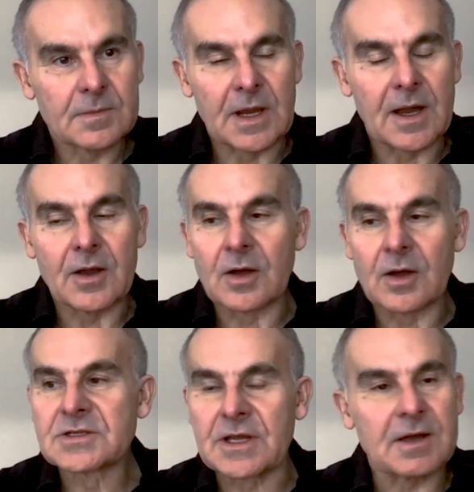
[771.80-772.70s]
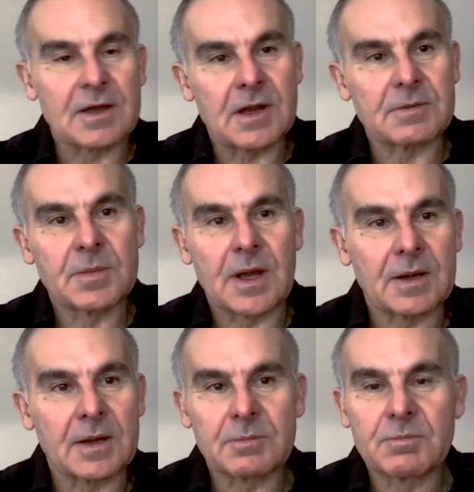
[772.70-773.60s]
Yeah, I honestly
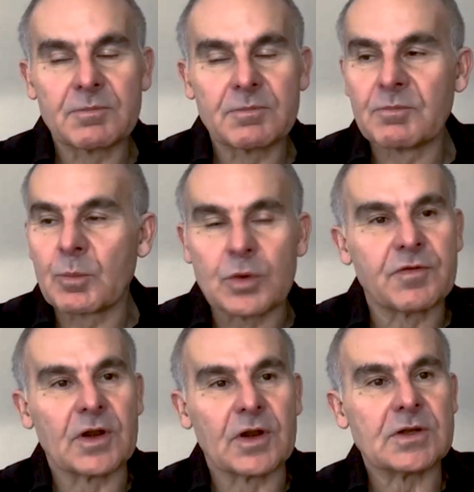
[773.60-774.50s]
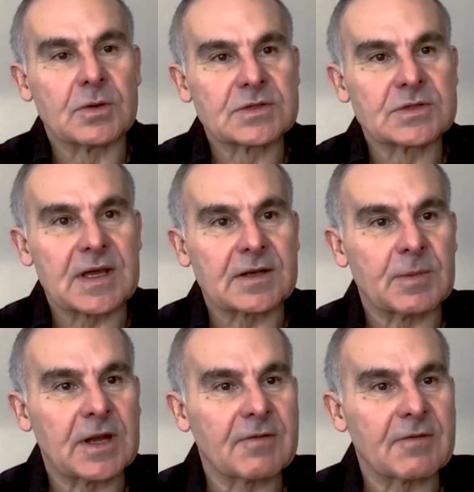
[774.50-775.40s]
would fully endorse that.
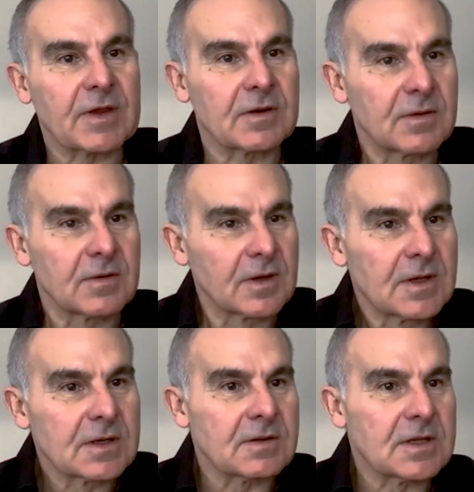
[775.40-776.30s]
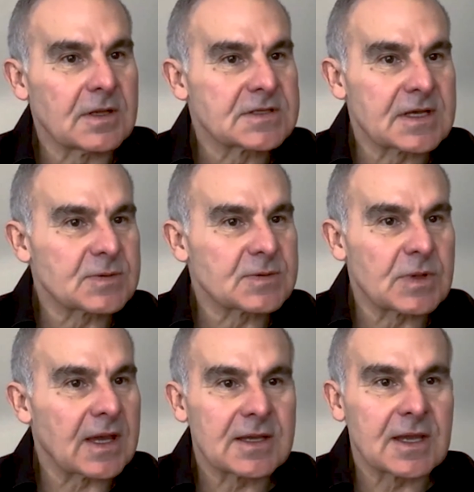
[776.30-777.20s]
I mean, having done these things
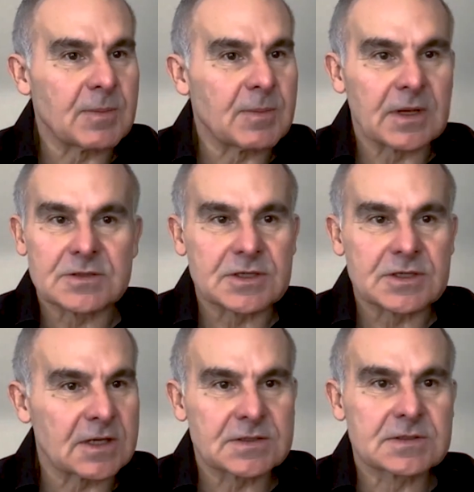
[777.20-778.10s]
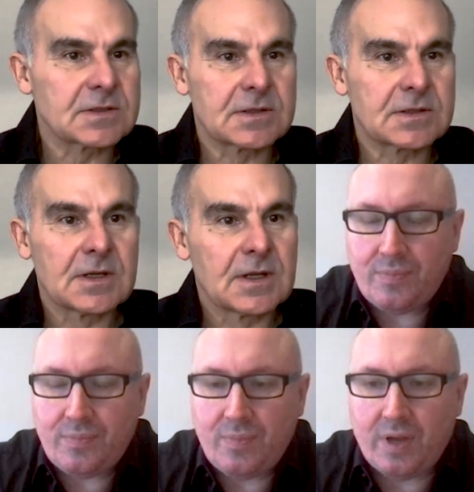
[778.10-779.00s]
with gatekeeping, it just
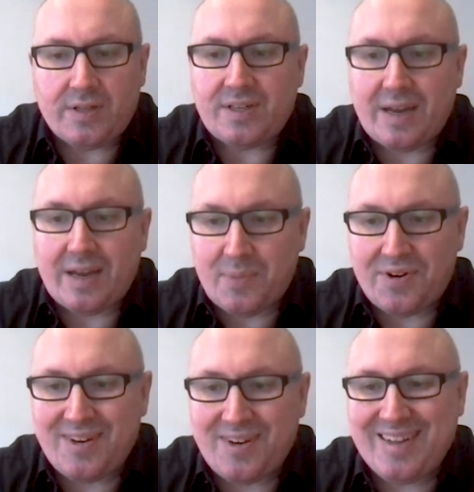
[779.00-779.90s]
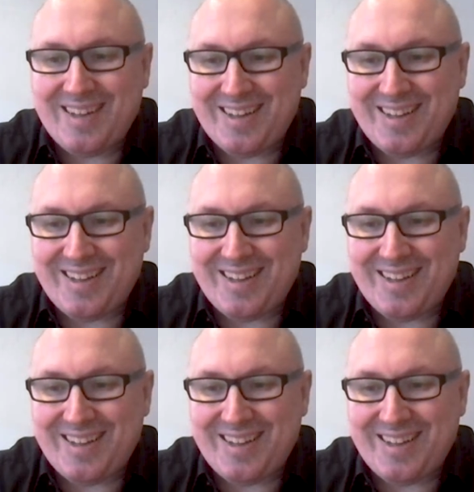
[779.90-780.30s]
loses the will to live.